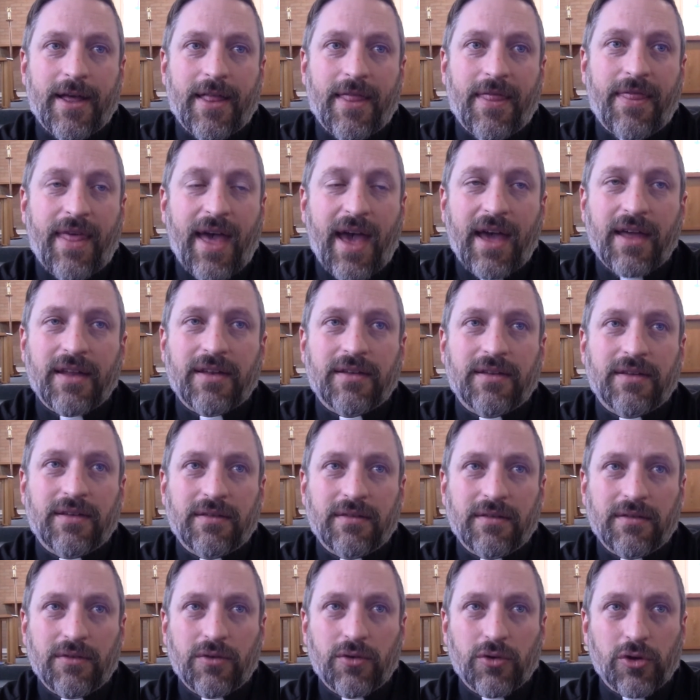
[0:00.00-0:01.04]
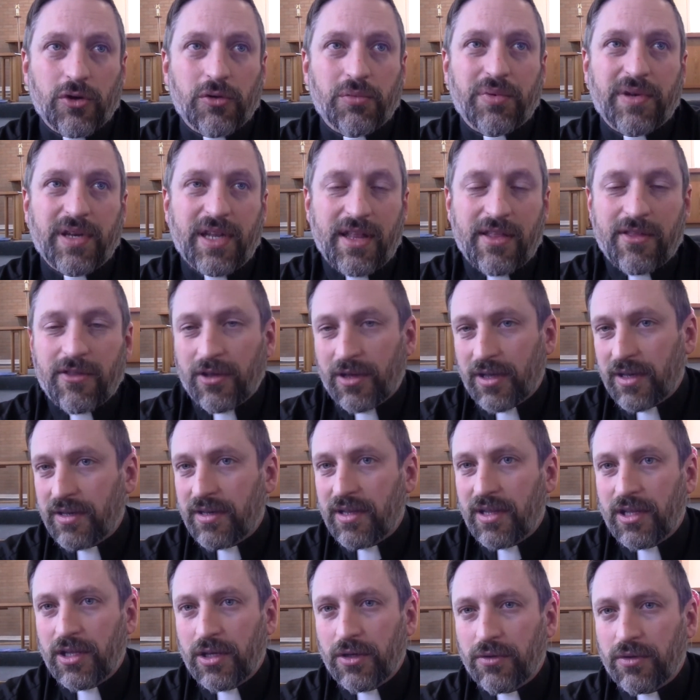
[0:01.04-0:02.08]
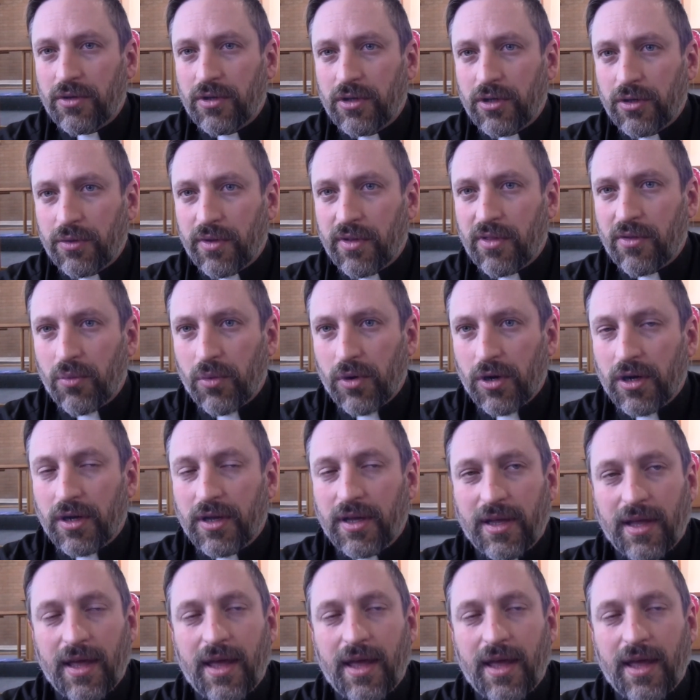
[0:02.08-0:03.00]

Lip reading: That group needs to continue to do its work,